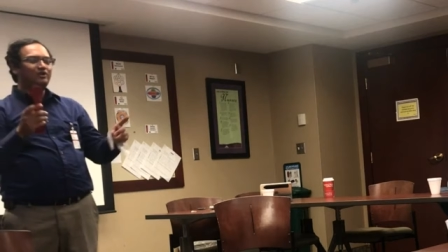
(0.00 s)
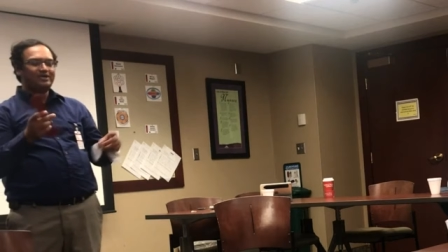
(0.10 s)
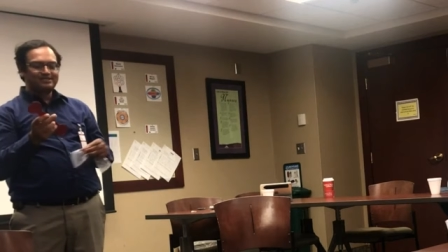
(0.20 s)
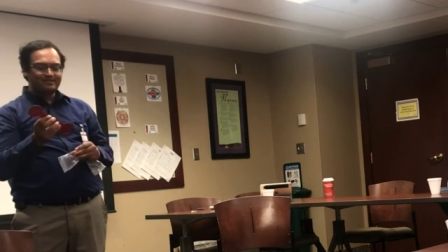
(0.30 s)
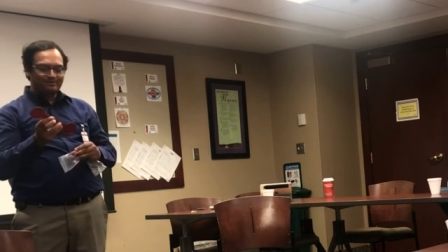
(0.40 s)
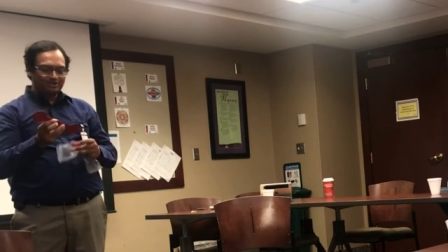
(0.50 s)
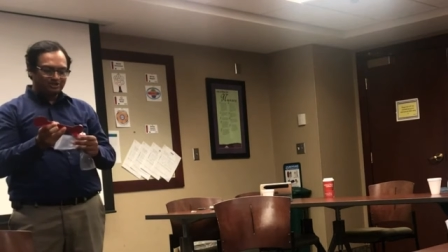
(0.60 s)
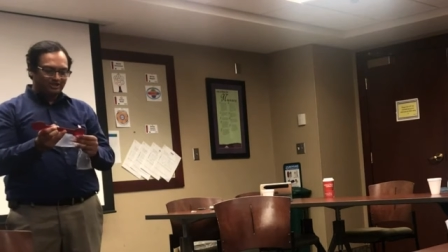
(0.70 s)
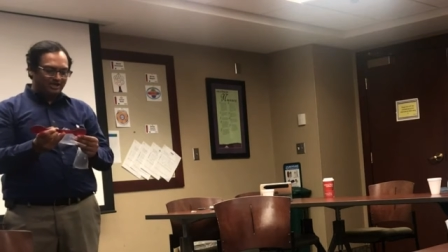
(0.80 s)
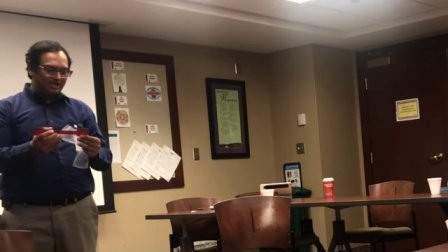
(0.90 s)
for eye
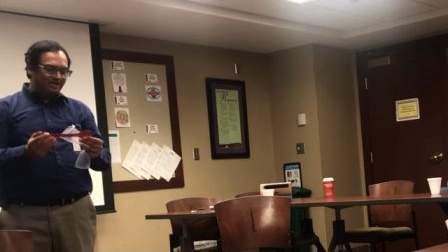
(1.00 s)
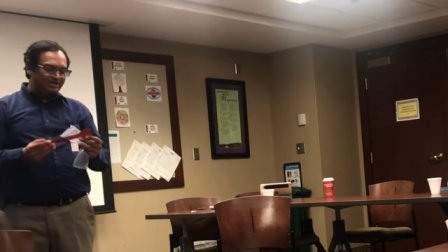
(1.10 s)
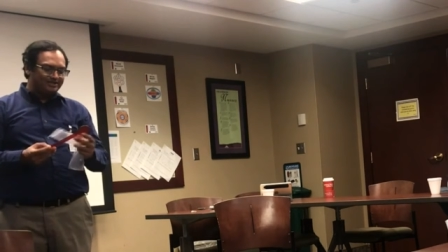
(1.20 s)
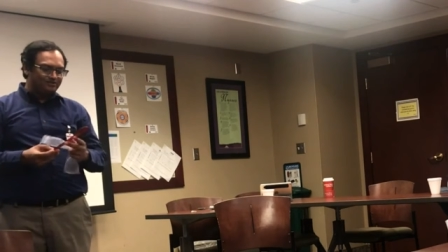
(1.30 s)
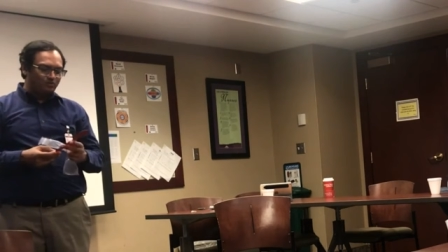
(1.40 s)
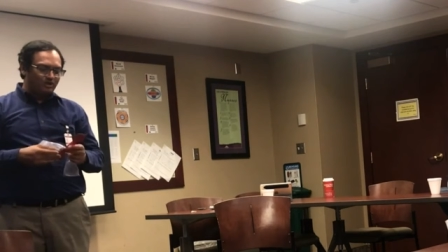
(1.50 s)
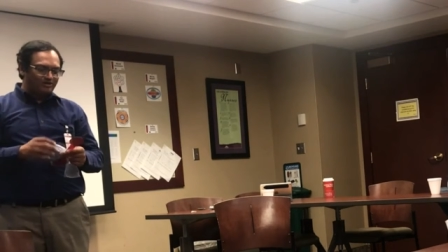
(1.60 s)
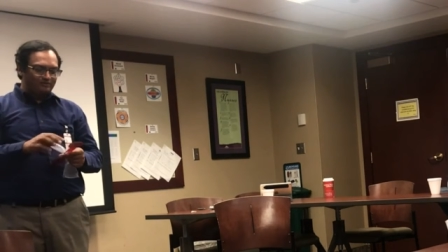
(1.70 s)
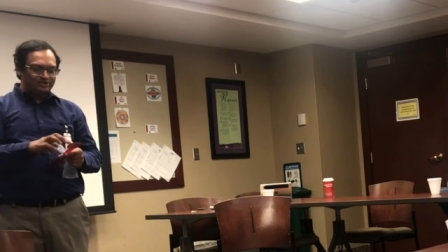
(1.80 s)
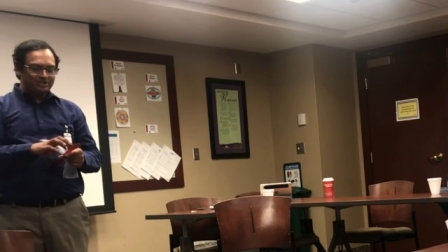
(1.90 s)
examination. It has
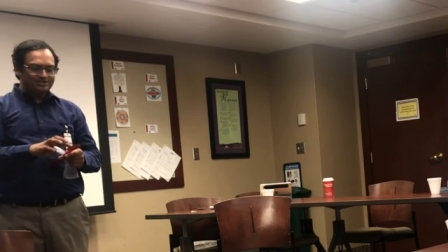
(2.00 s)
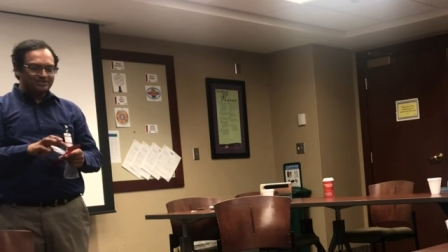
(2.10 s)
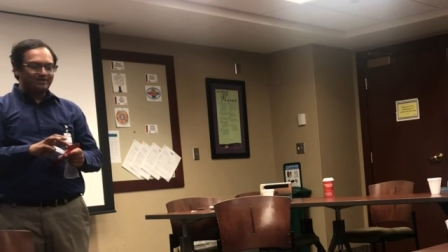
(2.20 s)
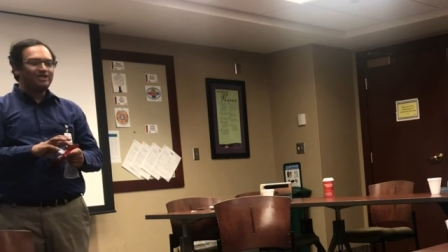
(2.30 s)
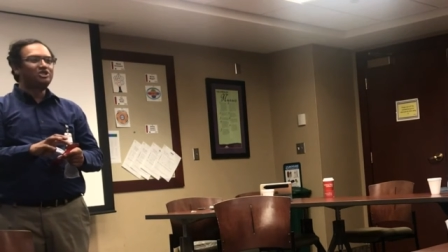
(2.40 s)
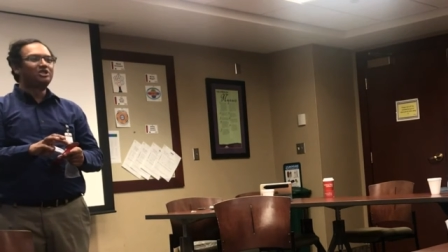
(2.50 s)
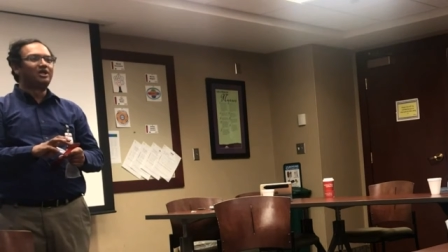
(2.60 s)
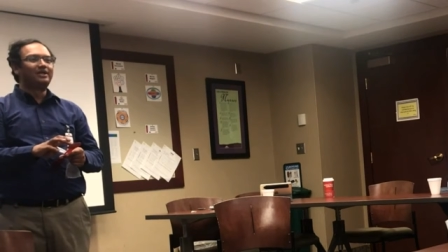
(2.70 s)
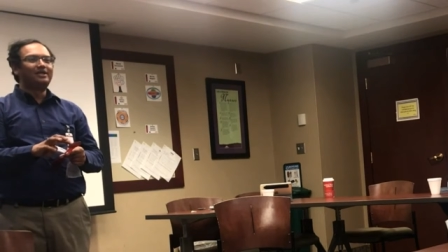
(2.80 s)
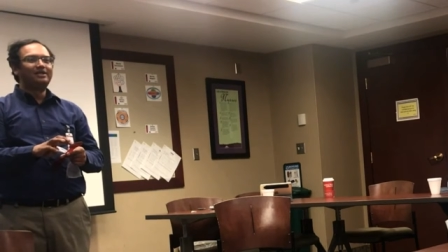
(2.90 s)
one which has serration
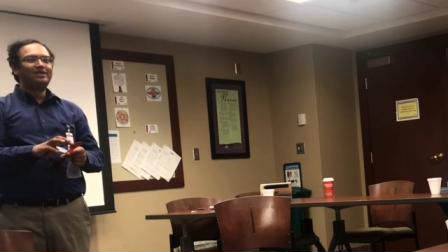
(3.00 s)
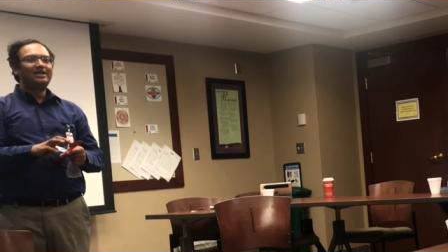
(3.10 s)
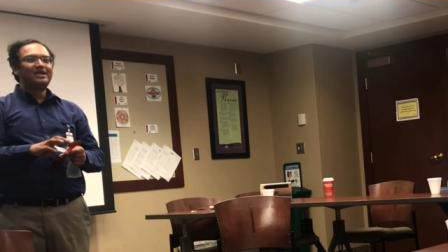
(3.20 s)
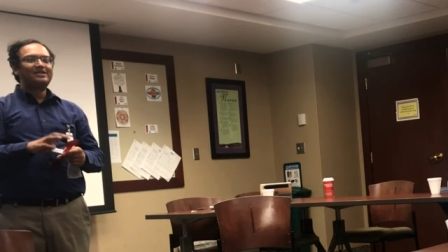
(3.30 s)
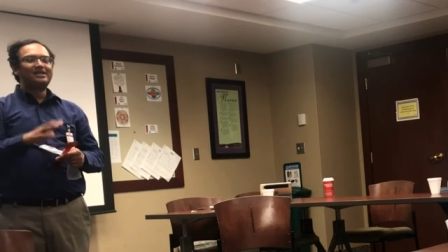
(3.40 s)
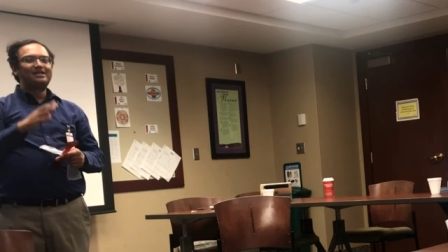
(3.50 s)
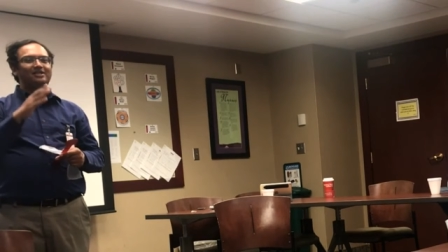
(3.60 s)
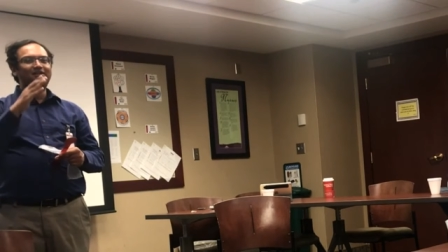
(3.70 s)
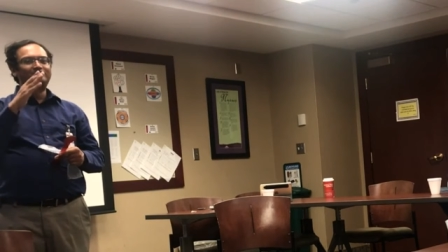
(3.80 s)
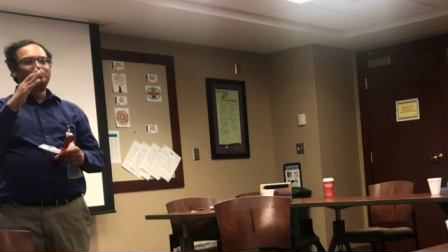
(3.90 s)
on it, and that
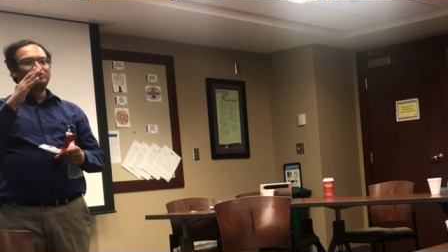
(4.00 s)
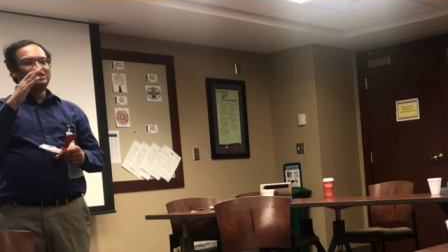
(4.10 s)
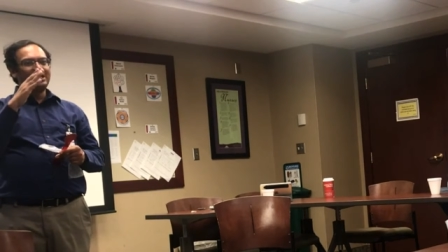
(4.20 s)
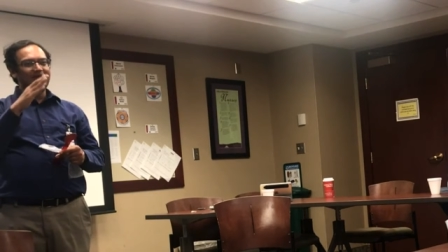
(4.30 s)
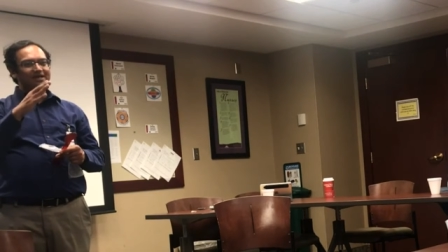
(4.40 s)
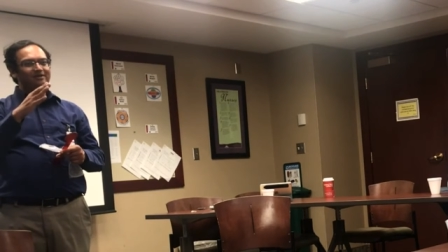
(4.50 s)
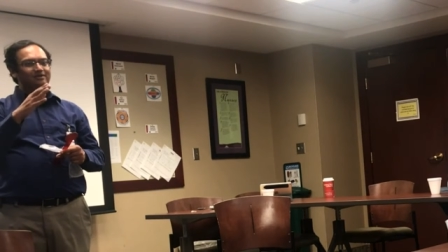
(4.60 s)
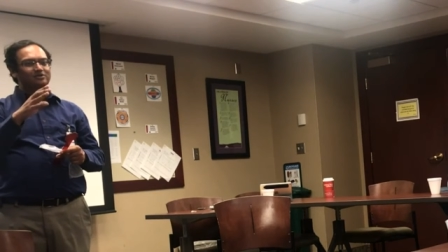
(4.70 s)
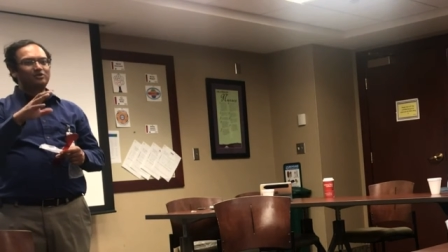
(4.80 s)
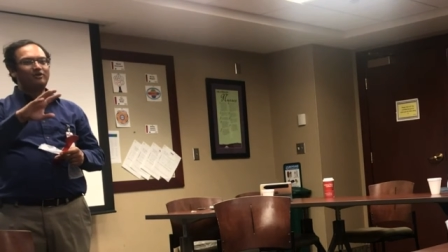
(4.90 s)
gives you the
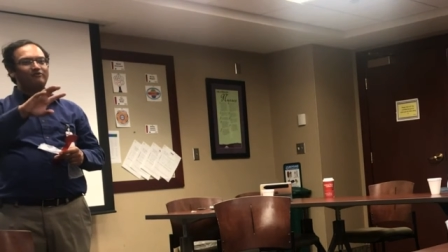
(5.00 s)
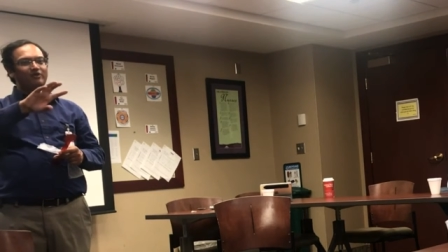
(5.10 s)
angle. So if